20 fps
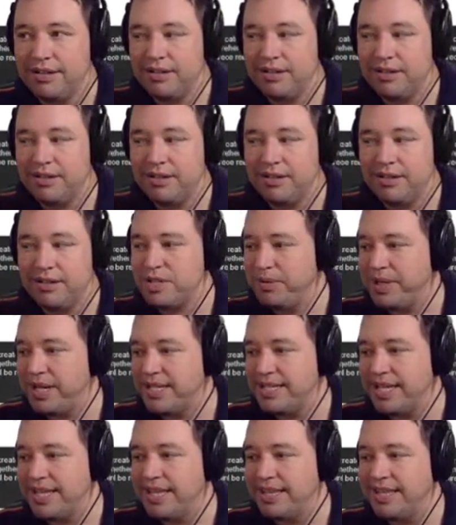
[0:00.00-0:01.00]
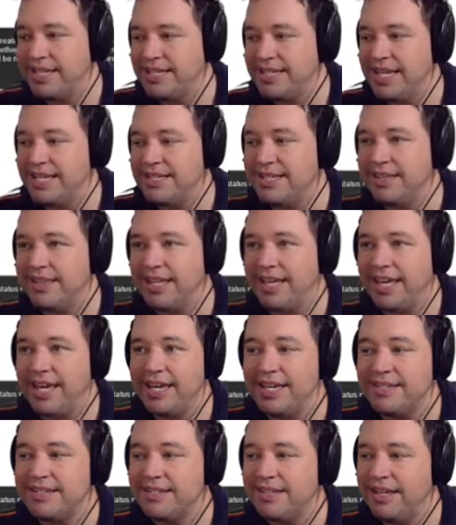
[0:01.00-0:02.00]
trust me when I say that this isn't the
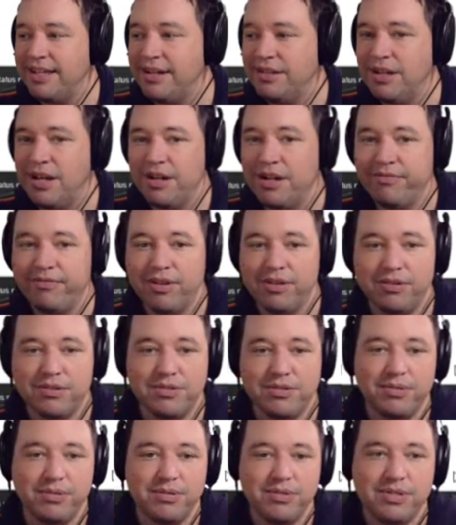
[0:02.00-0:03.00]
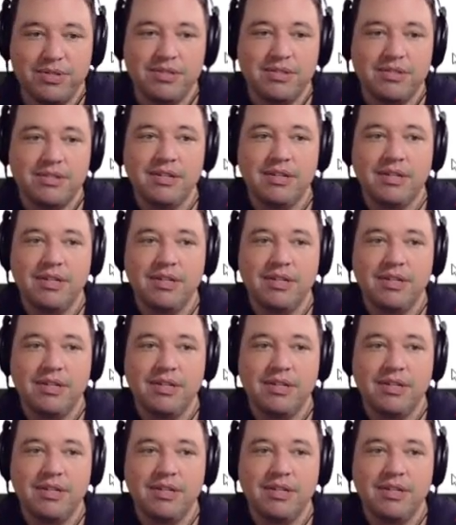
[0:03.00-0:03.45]
case in a lot of other solutions.